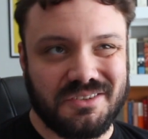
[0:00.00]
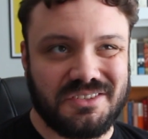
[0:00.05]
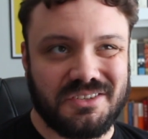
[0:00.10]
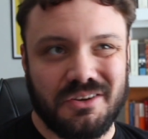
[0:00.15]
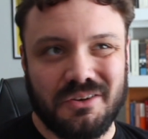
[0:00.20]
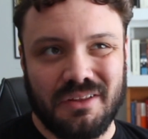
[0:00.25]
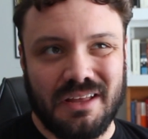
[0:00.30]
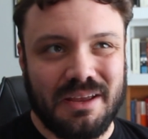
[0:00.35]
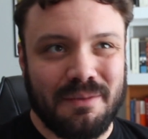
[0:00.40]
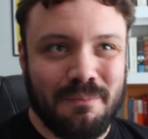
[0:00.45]

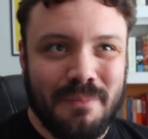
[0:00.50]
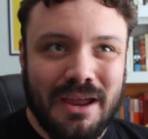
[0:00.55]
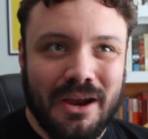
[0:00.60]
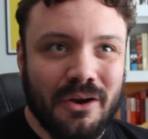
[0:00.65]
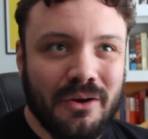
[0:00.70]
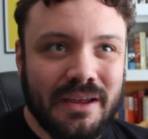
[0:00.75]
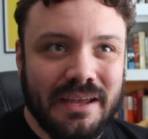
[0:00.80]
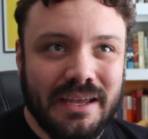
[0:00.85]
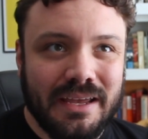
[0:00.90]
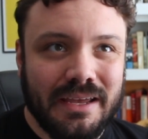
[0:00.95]
So like
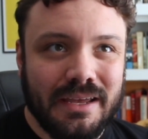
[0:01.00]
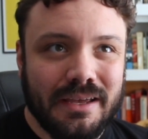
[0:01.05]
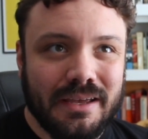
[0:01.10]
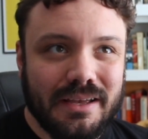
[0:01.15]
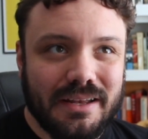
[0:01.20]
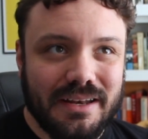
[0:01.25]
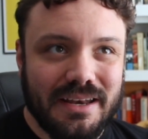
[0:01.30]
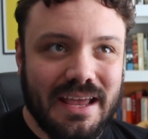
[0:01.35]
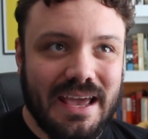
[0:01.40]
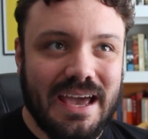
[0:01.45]
Mary,
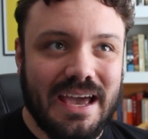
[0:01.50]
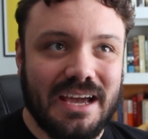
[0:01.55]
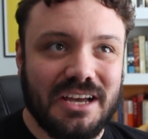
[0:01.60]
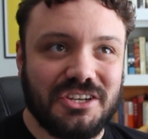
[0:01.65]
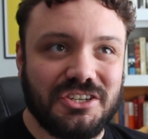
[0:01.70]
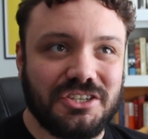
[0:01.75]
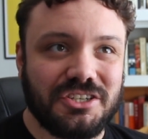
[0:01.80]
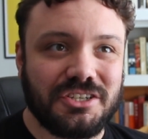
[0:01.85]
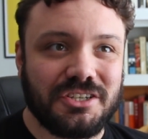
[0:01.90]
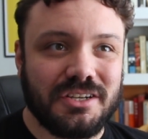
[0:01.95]

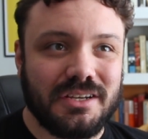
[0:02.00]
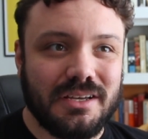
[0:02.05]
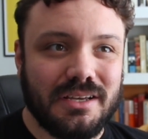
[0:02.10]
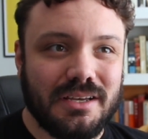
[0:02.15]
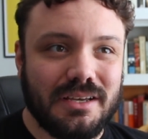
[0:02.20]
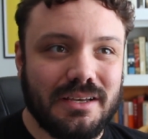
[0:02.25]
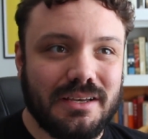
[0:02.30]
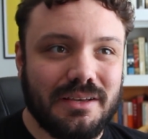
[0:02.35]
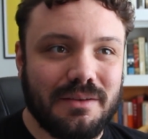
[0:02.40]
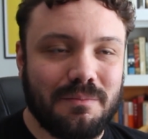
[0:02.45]
Nash,
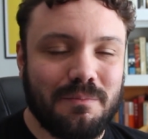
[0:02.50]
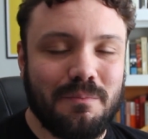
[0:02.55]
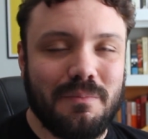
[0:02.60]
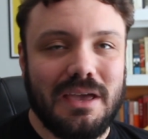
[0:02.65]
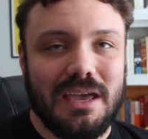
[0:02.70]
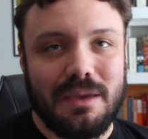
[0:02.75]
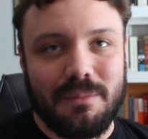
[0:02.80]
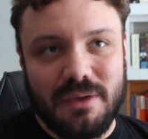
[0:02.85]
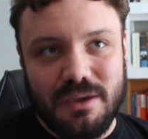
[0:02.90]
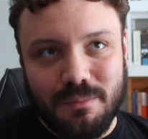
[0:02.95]

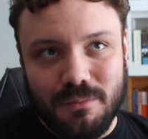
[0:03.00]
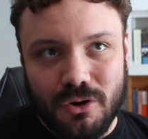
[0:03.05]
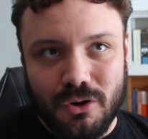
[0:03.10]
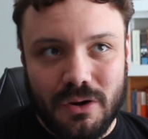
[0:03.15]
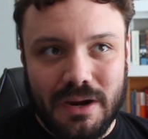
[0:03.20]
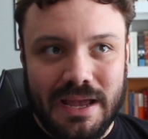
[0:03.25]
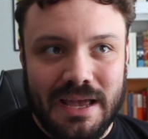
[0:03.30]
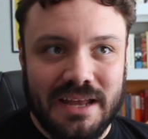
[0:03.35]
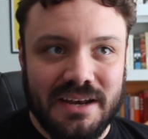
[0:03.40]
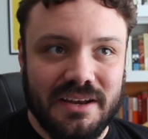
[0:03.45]
maybe
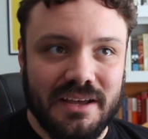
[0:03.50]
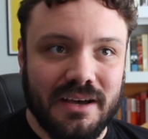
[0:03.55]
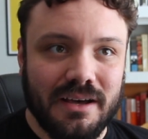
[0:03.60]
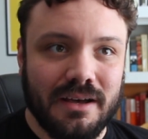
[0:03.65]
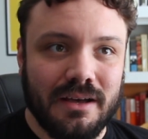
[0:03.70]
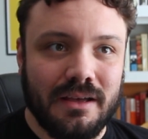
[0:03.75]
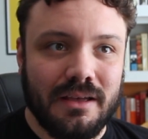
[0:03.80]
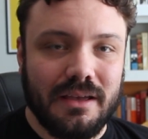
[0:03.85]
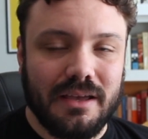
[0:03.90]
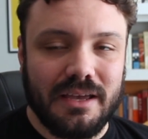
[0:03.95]

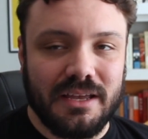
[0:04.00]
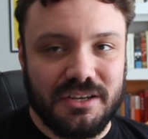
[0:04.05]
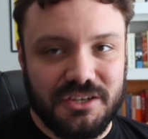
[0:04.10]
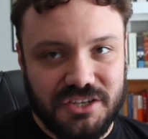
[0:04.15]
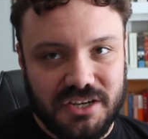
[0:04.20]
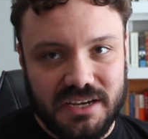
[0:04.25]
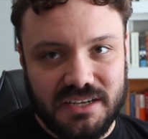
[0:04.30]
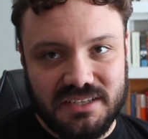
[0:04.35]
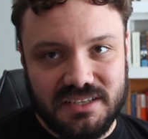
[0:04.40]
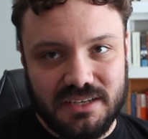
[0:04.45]
Miranda, and
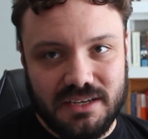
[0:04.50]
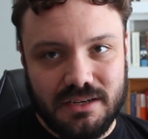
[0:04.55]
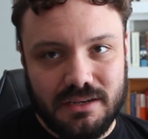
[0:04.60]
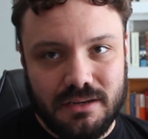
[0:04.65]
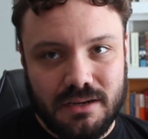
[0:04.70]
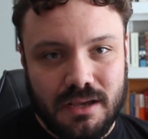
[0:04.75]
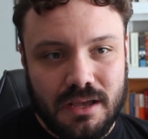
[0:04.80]
Jason.